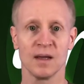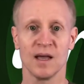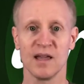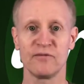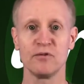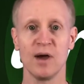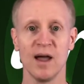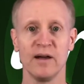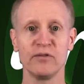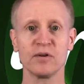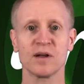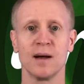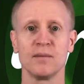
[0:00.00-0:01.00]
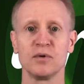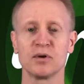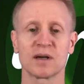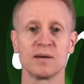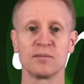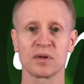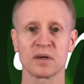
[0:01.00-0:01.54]
If you ever come to a
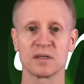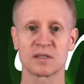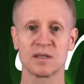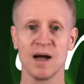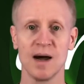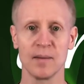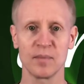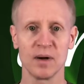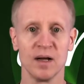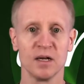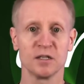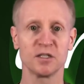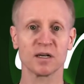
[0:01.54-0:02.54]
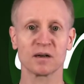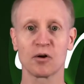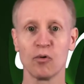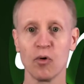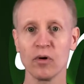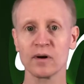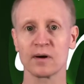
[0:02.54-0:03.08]
complete stop, chuck a
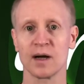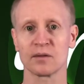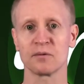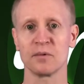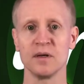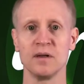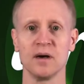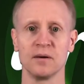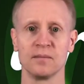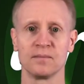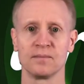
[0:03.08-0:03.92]
quarter out the window.